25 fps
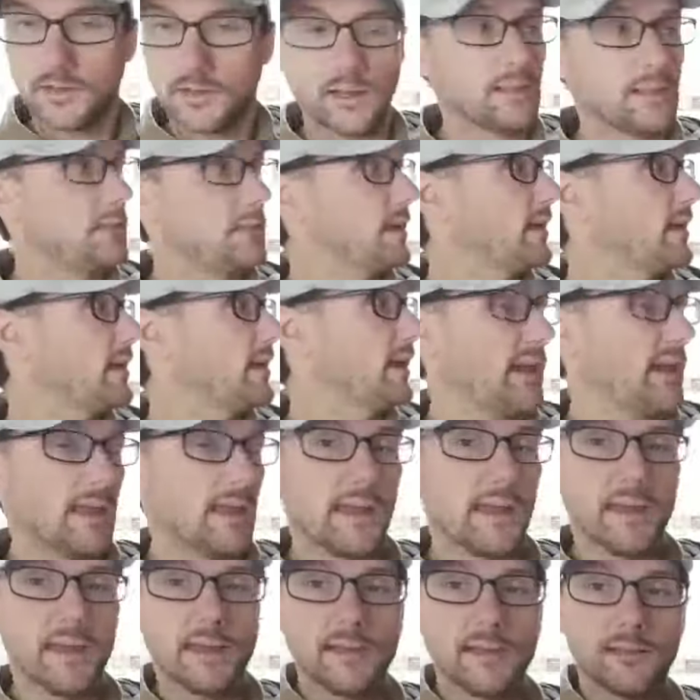and then it
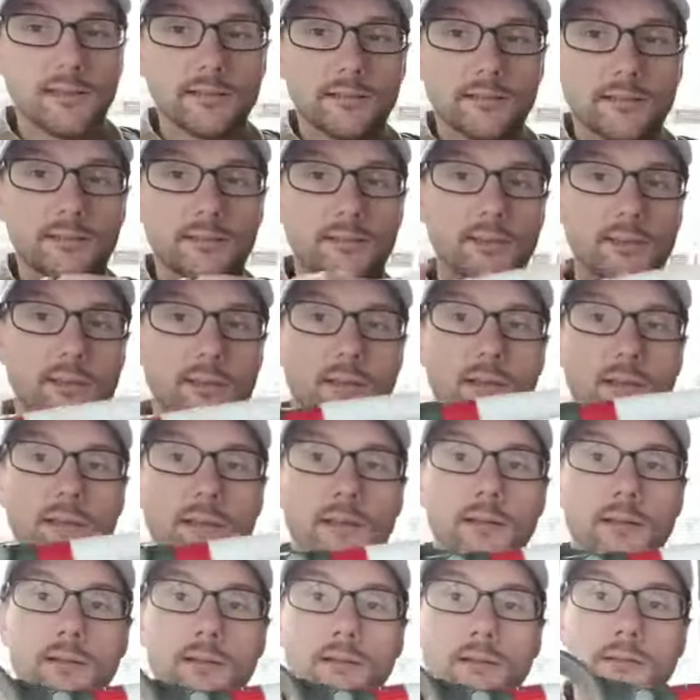has
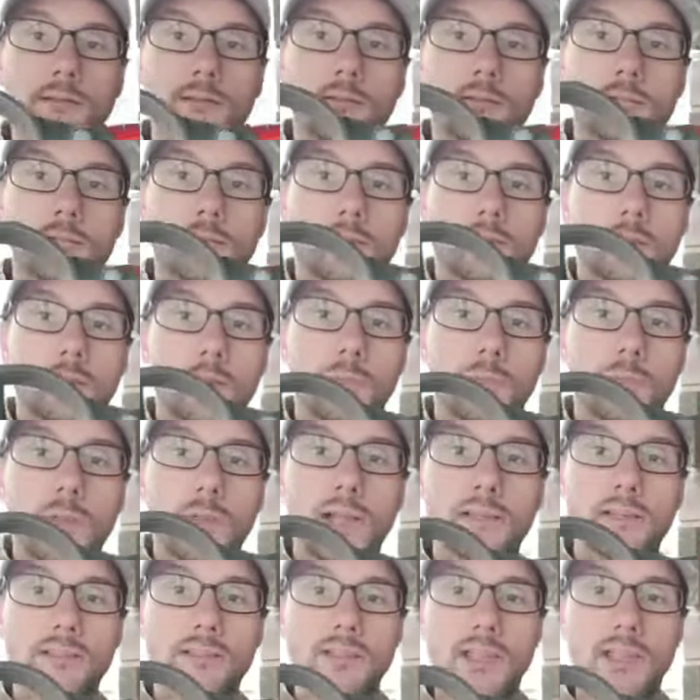the
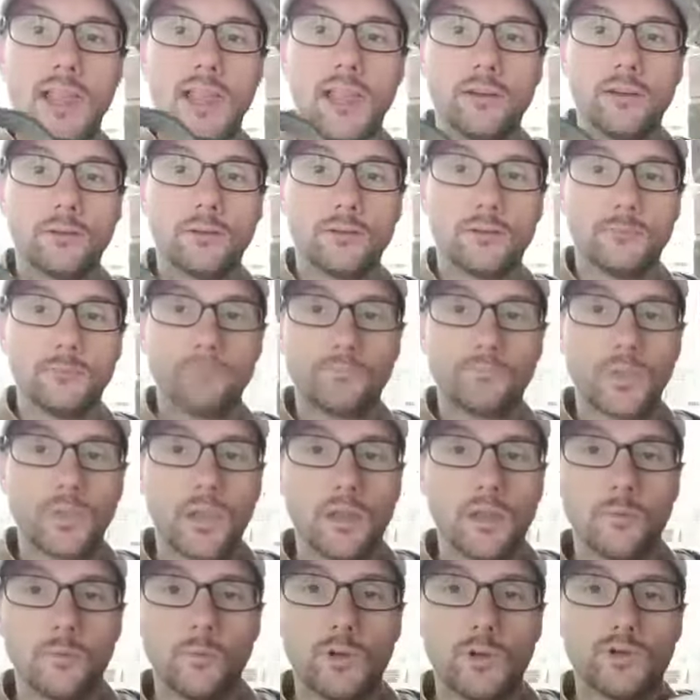plastic handle,
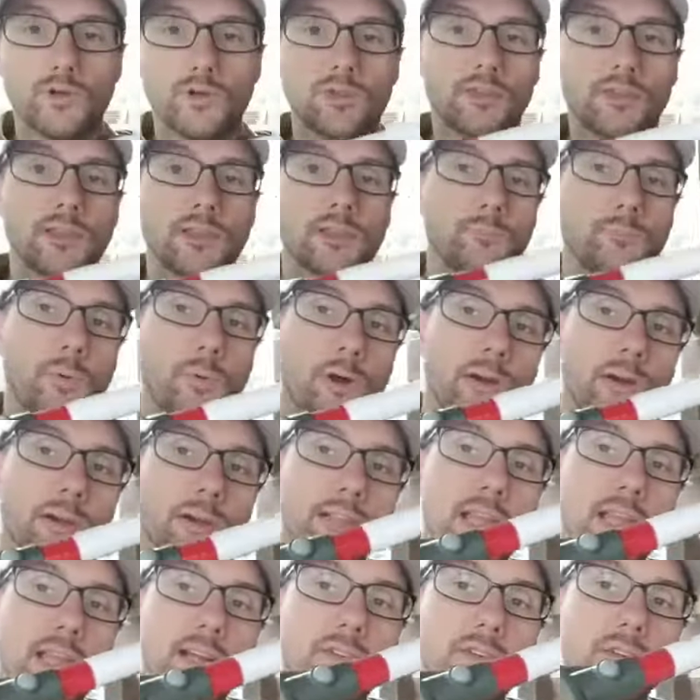which this part
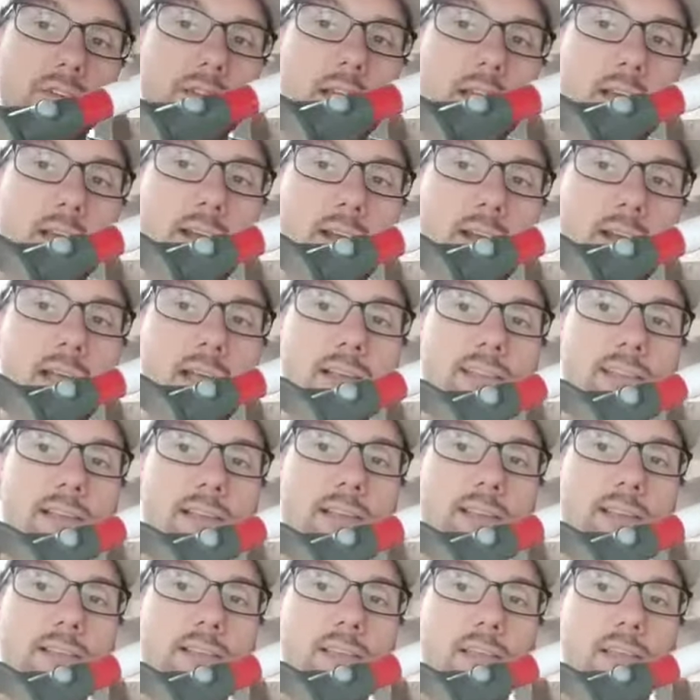is actually kind of nice. I
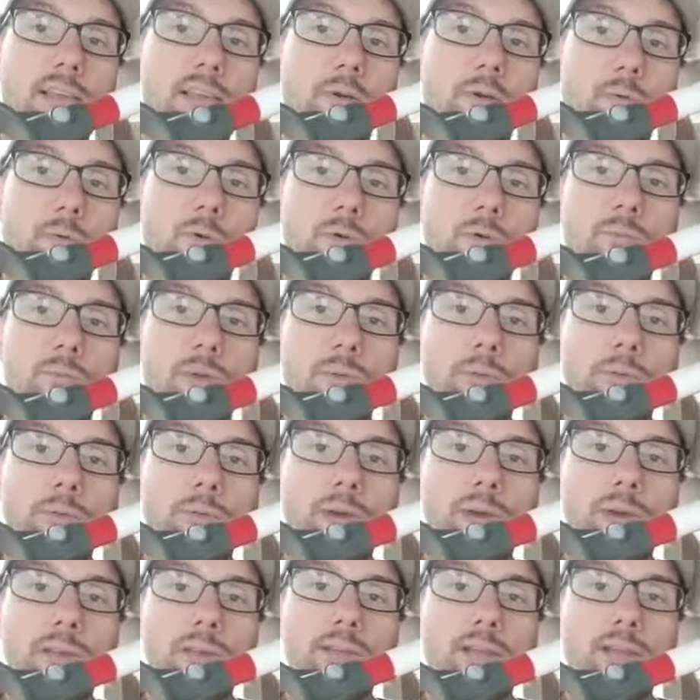didn't think it would be, but
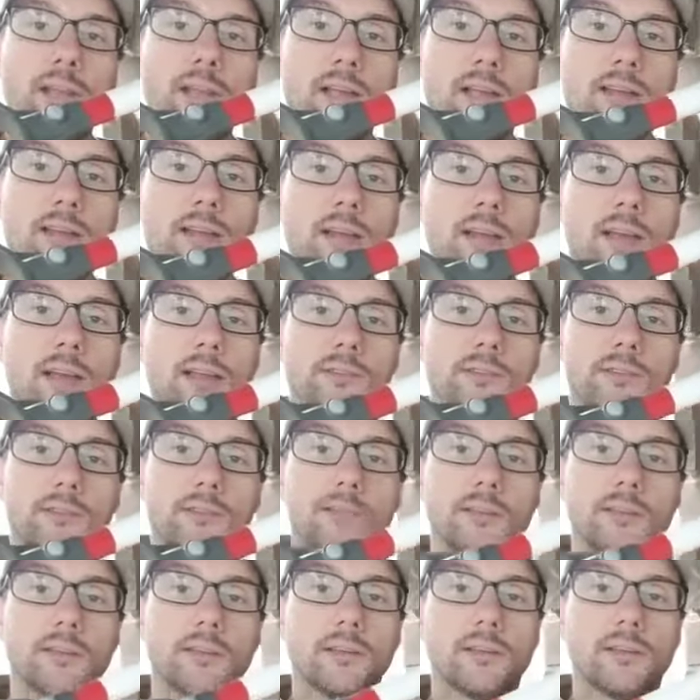it is kind of
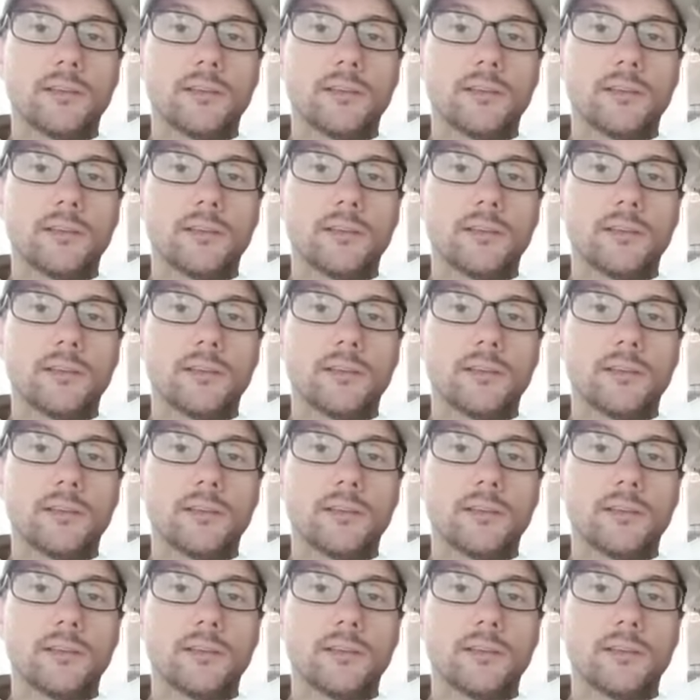nice.